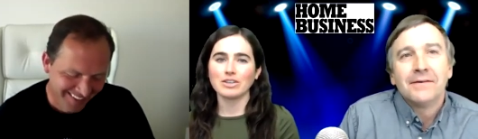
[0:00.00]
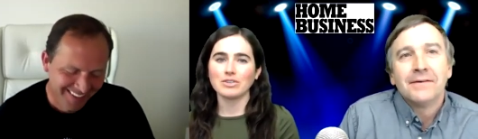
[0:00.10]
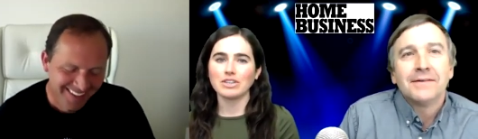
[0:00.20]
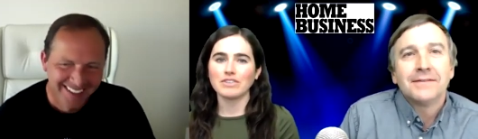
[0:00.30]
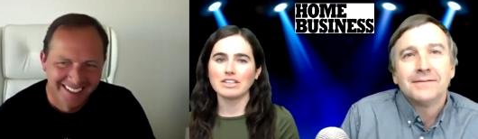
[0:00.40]

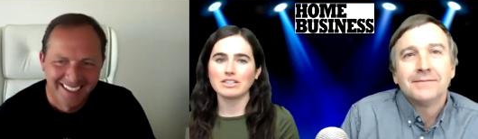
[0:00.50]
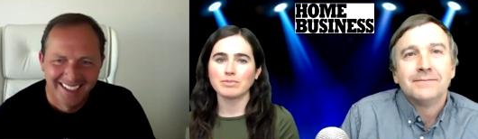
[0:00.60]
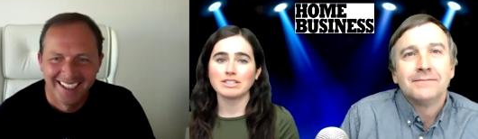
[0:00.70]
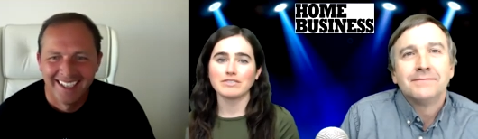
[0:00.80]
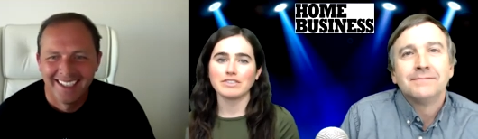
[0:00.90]
Speaker 1: do you have any
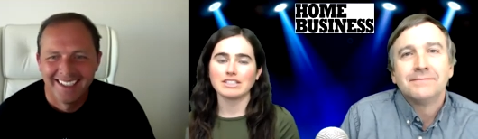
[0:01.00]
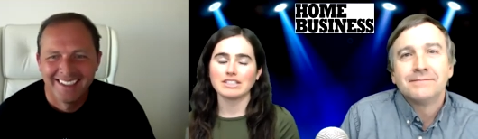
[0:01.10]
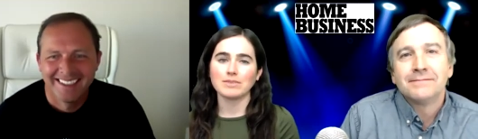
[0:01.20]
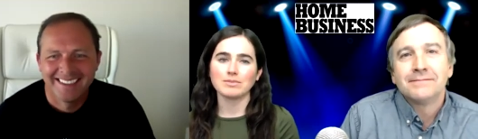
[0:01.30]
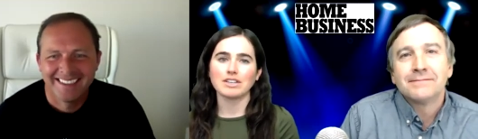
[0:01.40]
specific
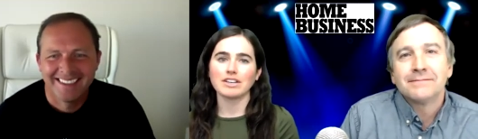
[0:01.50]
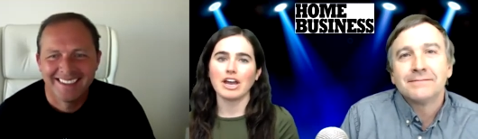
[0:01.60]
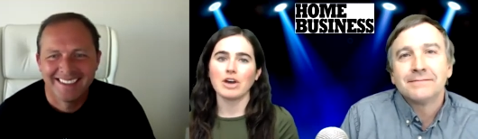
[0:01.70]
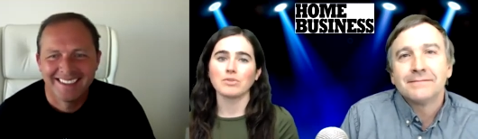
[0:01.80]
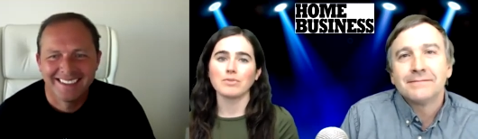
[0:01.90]
tips on
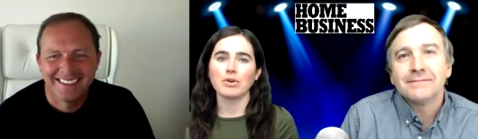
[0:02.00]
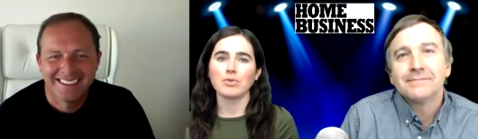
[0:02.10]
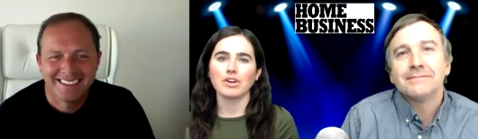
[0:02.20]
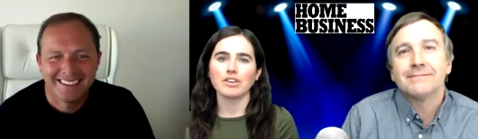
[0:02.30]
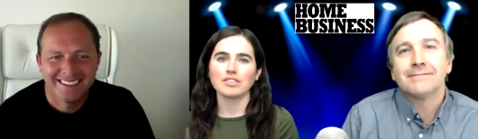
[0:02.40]
how remote
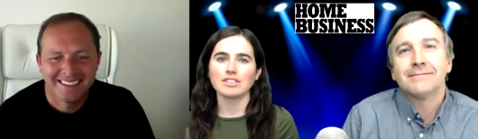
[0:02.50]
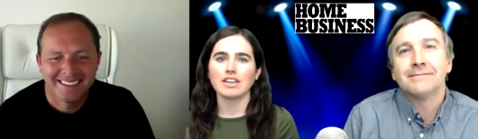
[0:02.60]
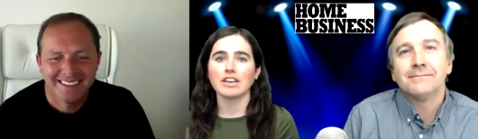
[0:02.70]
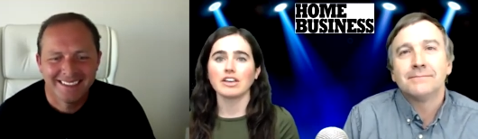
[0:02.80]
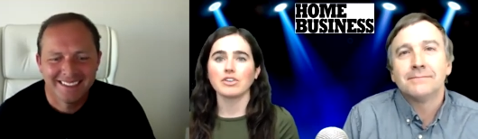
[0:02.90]
workers
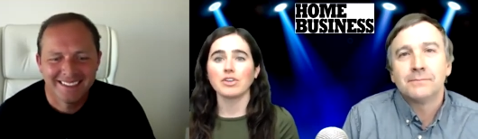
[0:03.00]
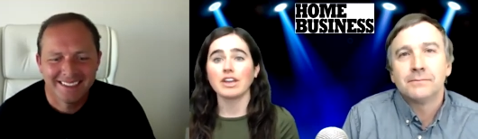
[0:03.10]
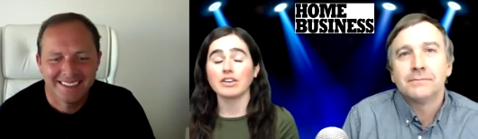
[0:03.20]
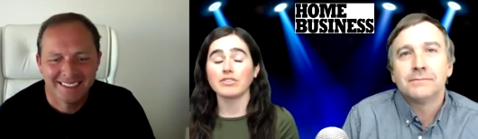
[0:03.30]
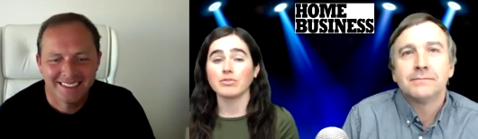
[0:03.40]
can get
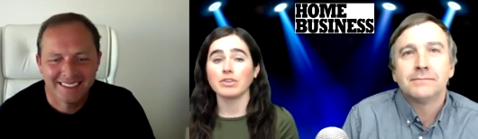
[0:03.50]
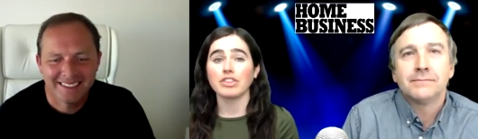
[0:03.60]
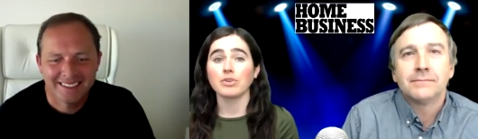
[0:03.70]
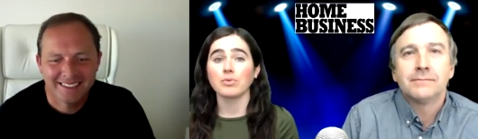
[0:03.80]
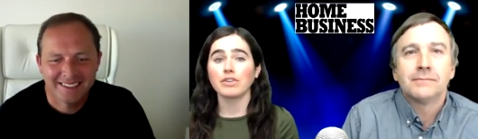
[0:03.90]
creative with
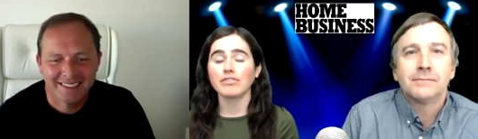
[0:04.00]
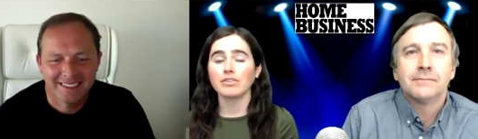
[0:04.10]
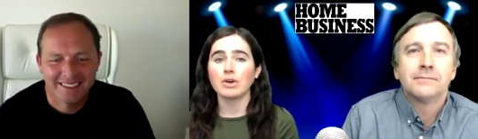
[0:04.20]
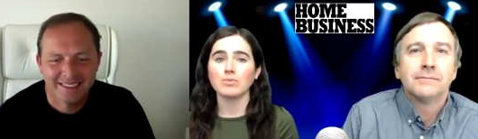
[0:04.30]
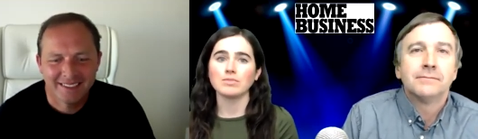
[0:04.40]
their work
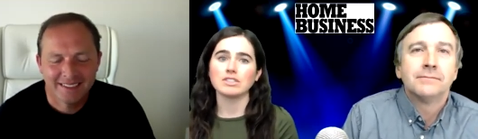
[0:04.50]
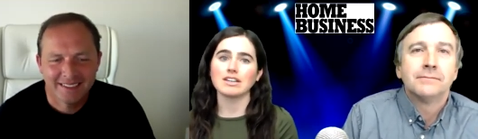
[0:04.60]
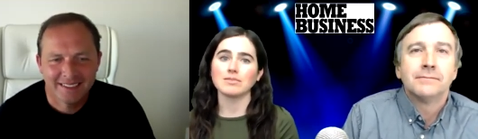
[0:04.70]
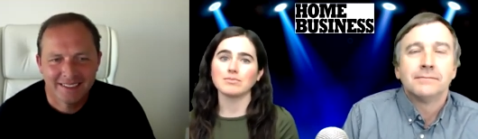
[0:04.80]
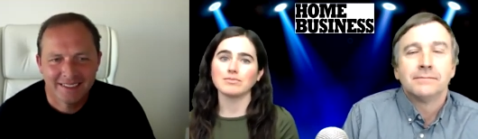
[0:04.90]
from home
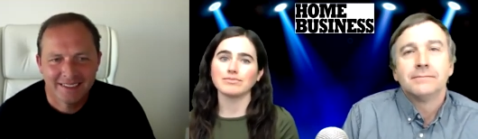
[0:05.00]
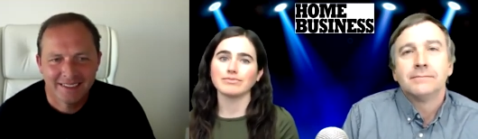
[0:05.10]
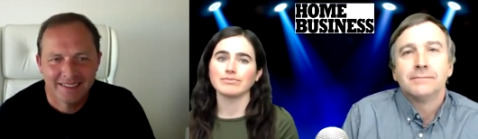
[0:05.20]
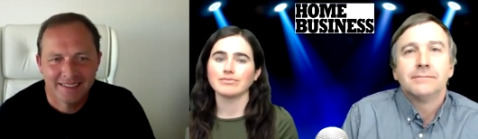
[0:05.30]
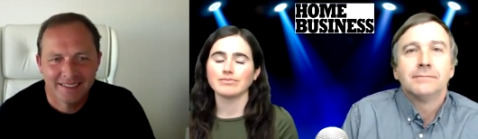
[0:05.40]
setup?
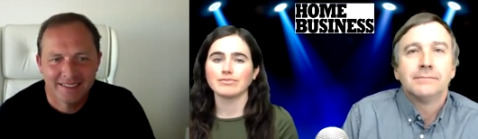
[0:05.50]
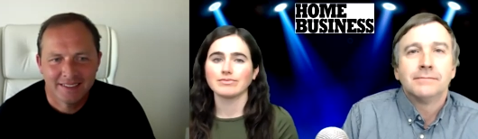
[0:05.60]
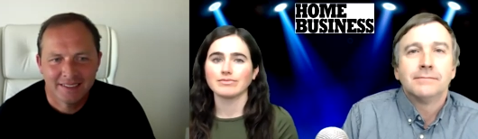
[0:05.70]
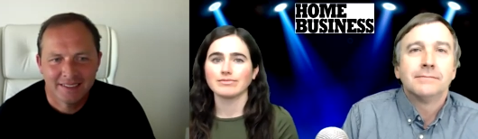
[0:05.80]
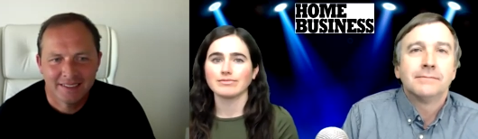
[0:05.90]

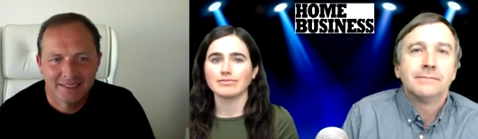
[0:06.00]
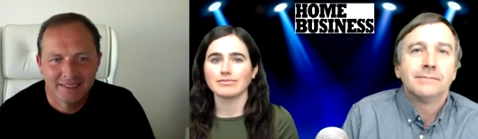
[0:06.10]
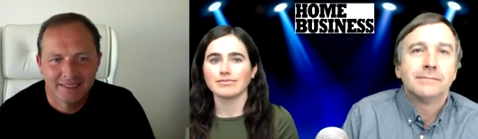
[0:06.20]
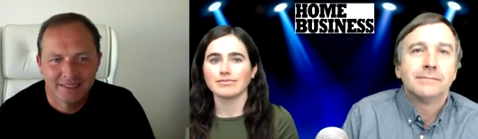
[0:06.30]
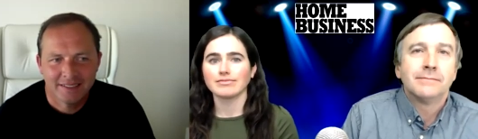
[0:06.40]
Speaker 2: Yeah,
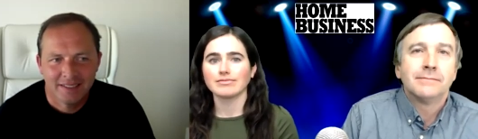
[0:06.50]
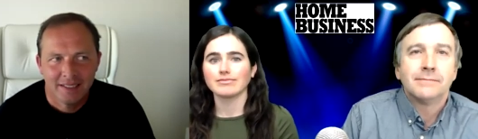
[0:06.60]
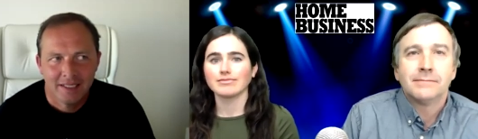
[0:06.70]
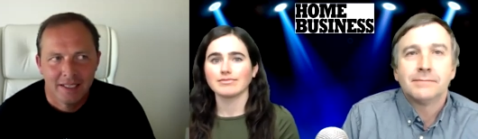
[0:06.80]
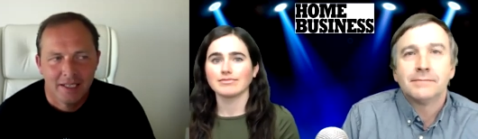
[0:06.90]
I mean, I
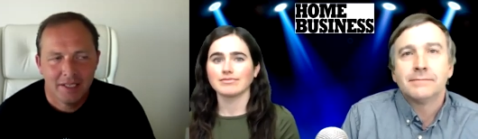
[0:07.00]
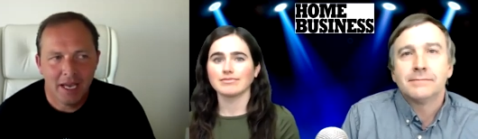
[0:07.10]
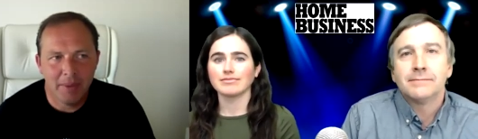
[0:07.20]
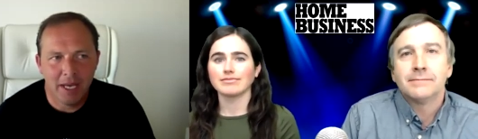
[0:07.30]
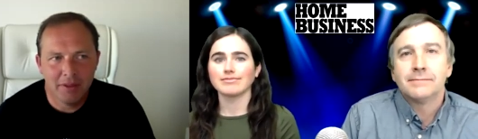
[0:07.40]
think people
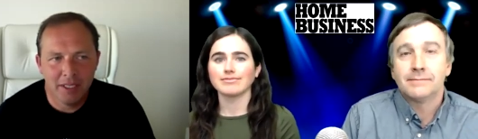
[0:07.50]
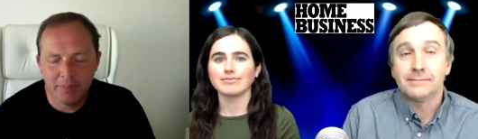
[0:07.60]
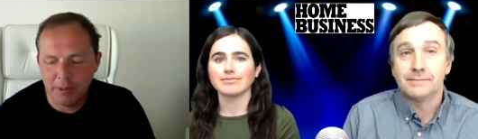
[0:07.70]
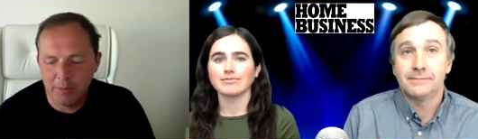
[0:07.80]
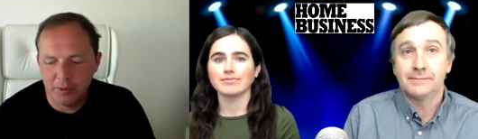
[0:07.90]
just have to
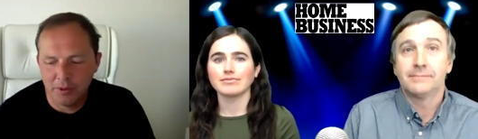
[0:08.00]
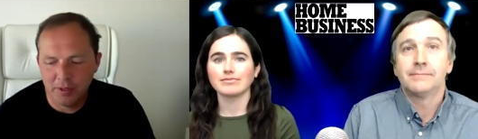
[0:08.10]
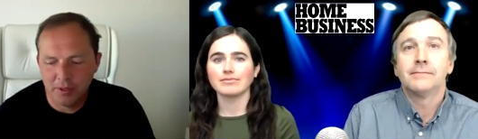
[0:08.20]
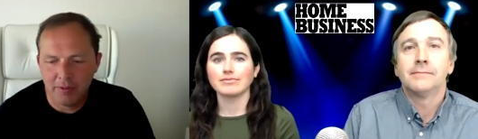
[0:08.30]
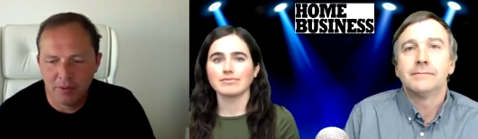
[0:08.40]
figure out
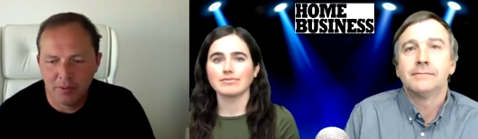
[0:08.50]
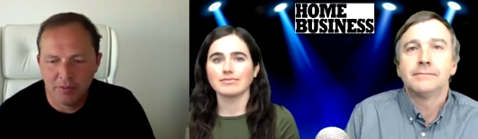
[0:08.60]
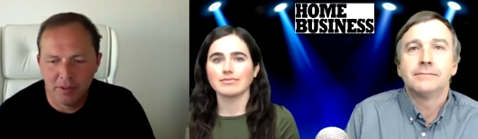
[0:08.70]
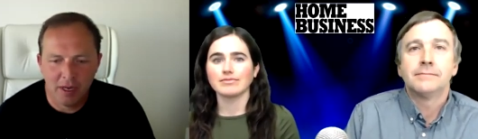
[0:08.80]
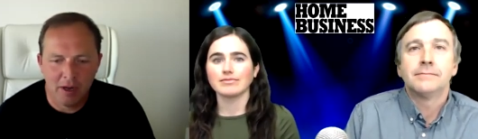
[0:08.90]
how to get
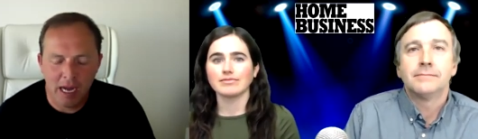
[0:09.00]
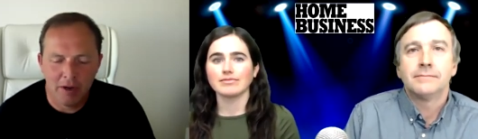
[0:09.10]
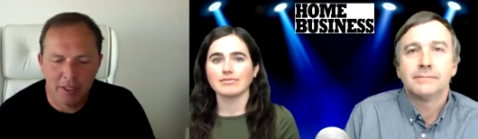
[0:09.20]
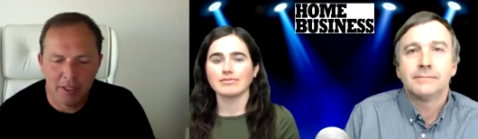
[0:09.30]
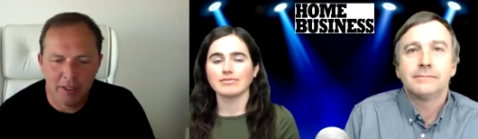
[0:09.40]
comfortable, right?
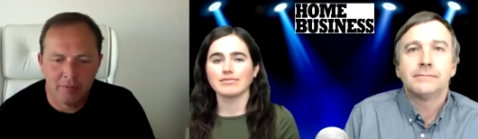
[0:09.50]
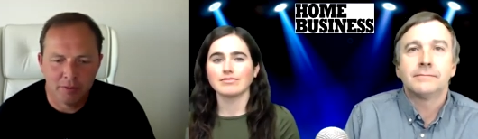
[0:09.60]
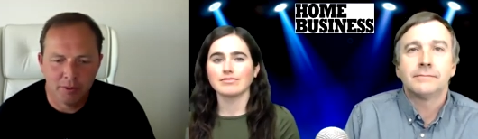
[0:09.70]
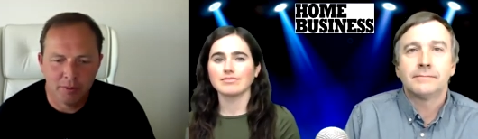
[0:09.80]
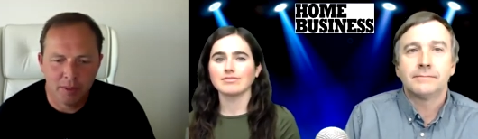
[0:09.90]
And I
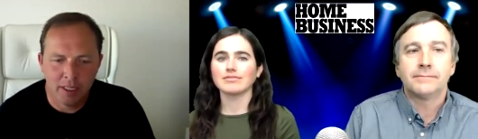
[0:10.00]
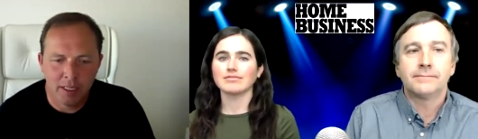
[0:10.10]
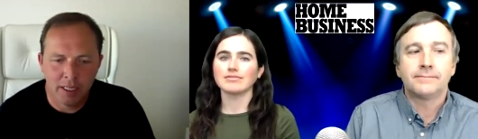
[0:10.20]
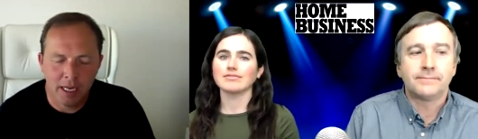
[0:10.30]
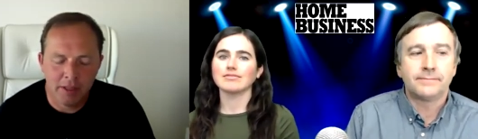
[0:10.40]
think
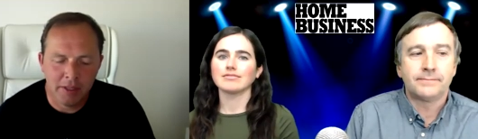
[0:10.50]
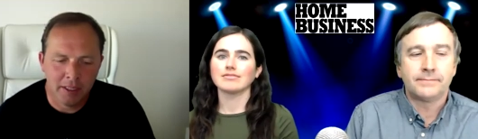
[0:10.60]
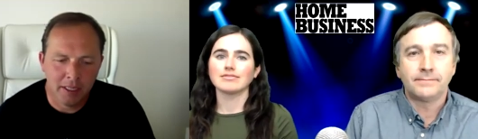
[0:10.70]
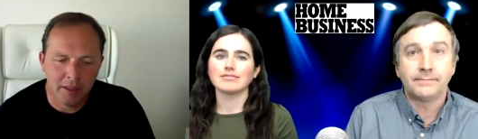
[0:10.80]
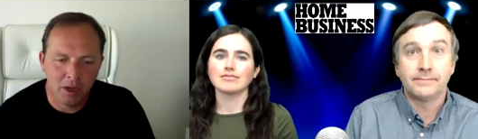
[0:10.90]
every job
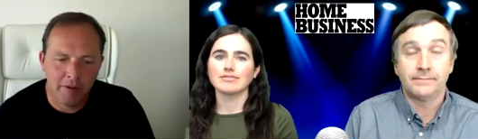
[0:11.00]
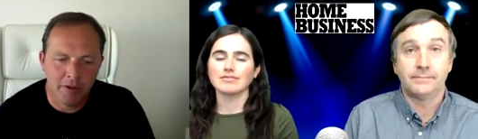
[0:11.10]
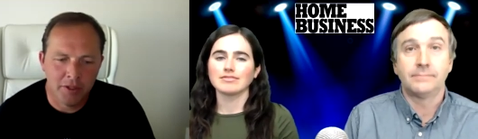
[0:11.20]
has different